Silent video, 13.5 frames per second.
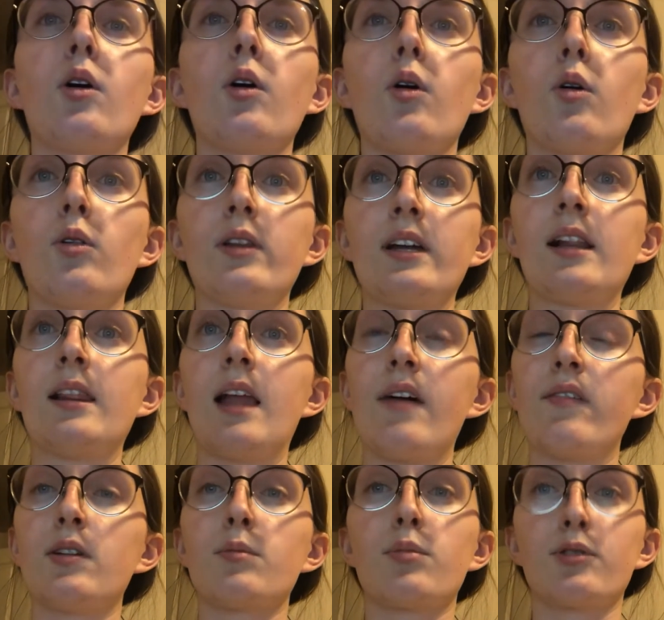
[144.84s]
Only
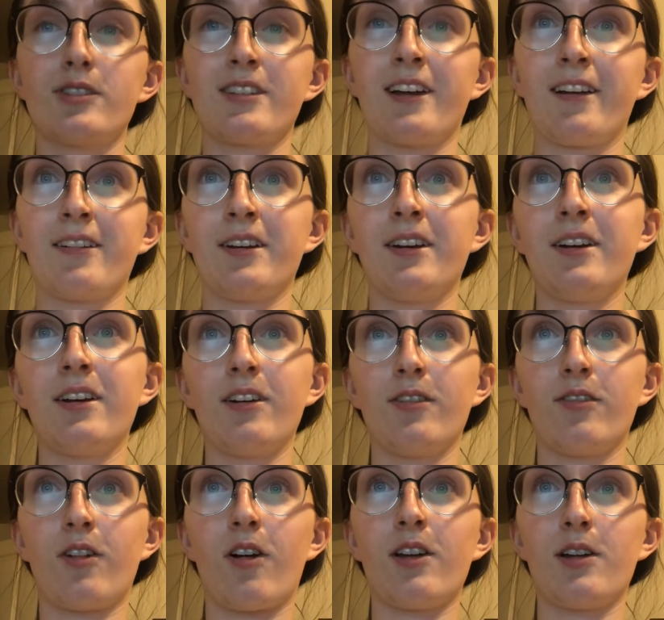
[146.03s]
11% of
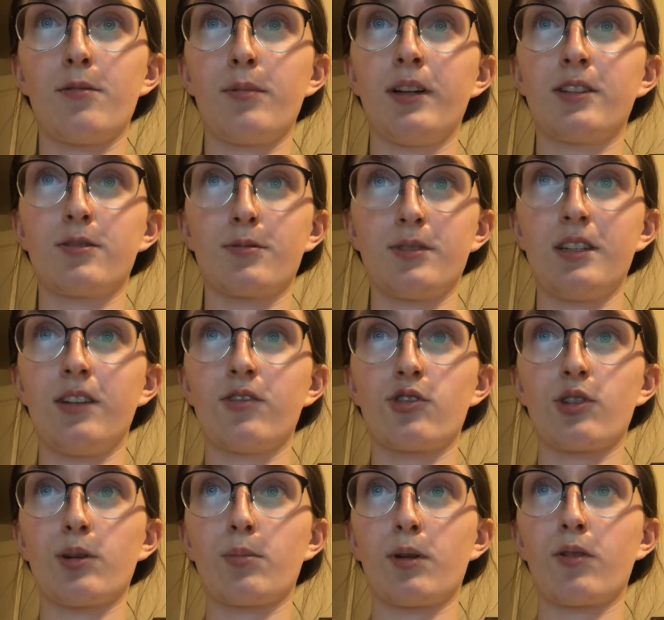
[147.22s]
all inmates receive
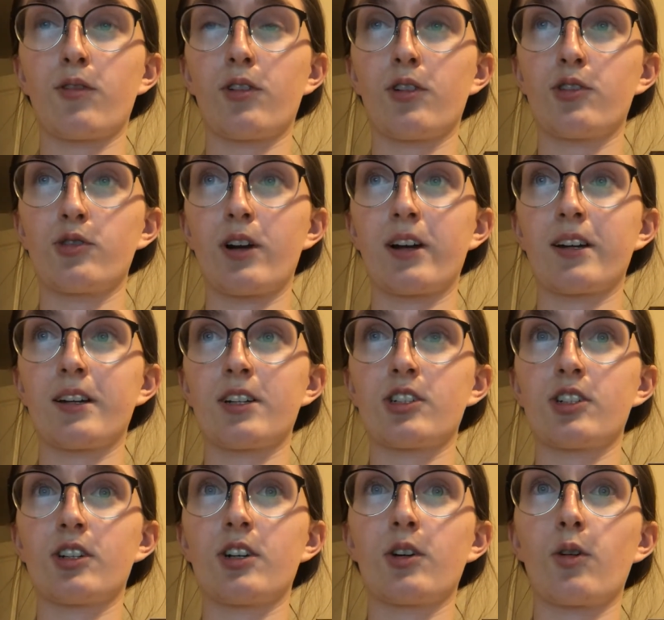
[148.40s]
treatment for their drug addiction,
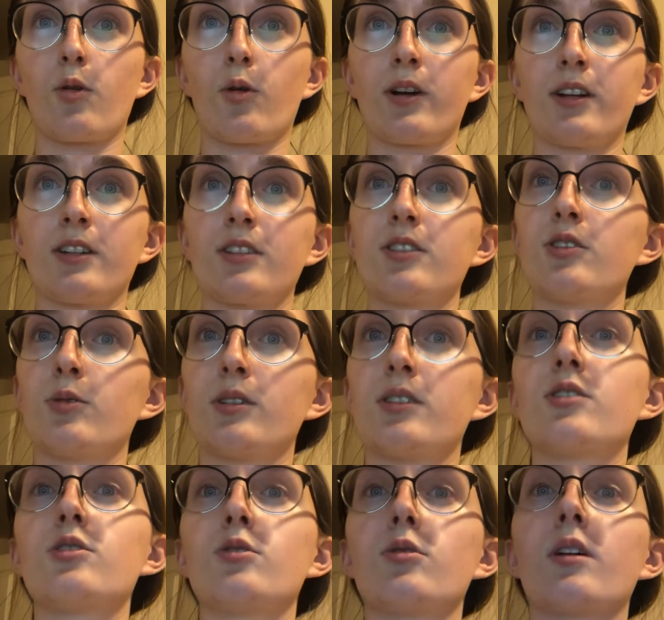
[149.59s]
according to a
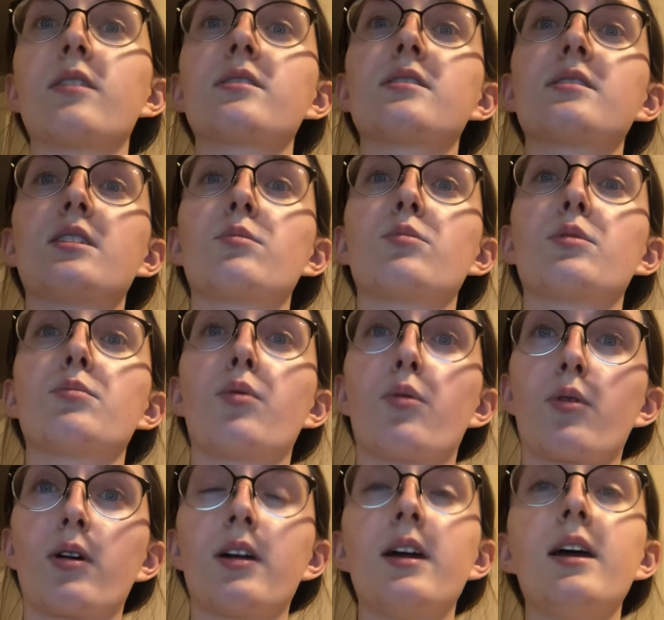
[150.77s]
2010
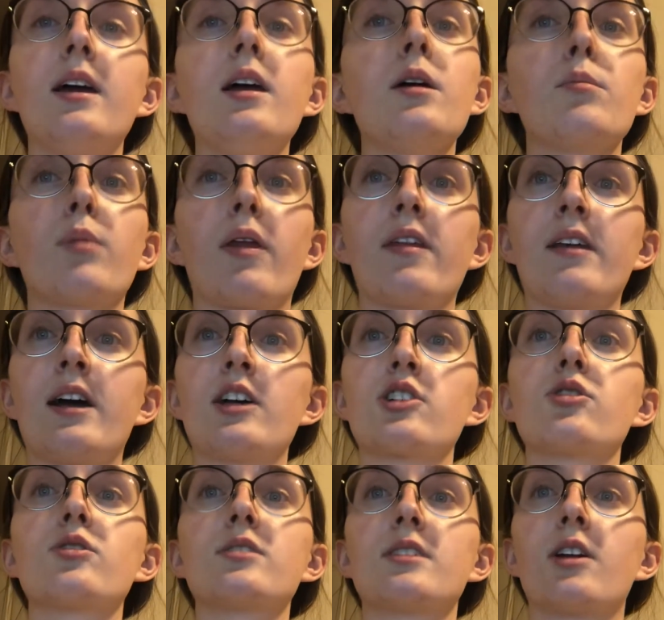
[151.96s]
report by the
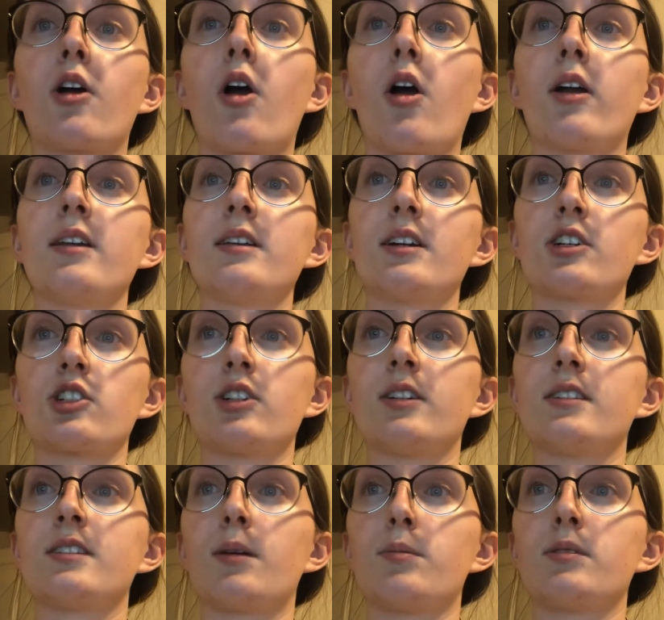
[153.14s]
National Center on Addiction and
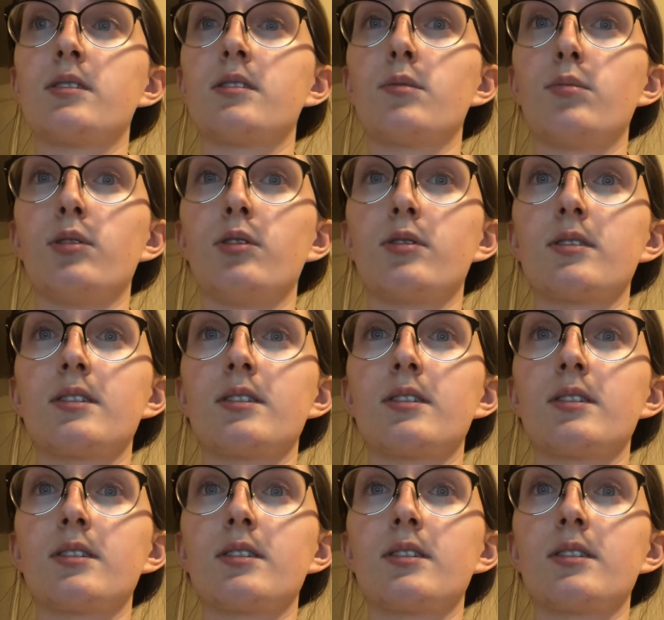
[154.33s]
Substance Abuse.